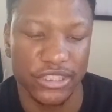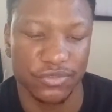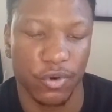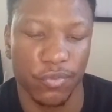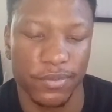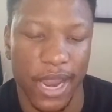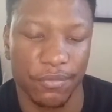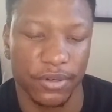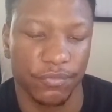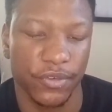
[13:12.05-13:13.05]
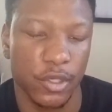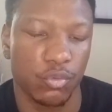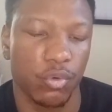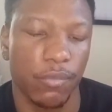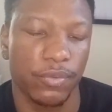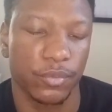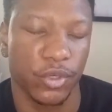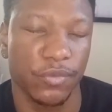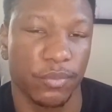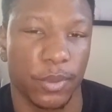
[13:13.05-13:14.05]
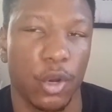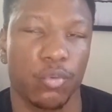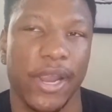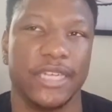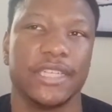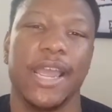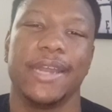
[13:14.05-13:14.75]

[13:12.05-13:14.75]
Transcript: 4 from 9 from the field, 1 from 3 from long range.